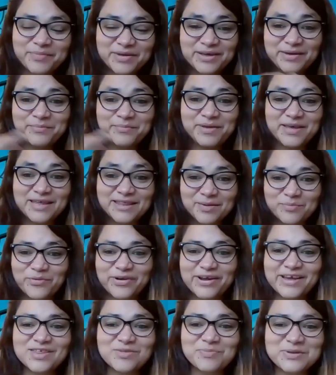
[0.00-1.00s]
be the
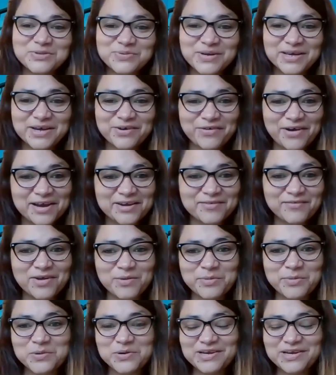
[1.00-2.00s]
bridge between creative
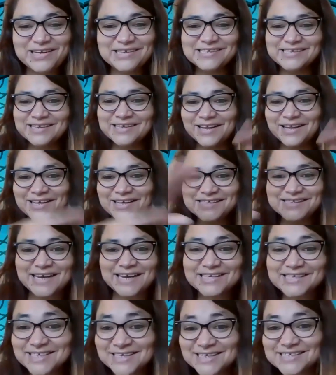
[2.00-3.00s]
communities in Los
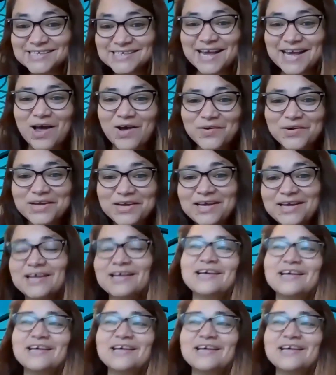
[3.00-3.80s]
Angeles County